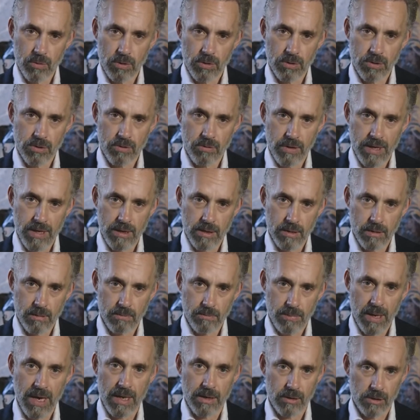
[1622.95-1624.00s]
world's great
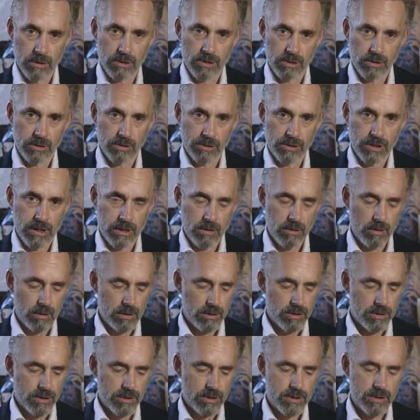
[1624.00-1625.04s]
biological
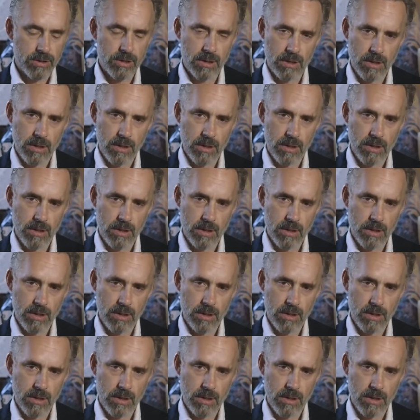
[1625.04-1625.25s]
psychologists,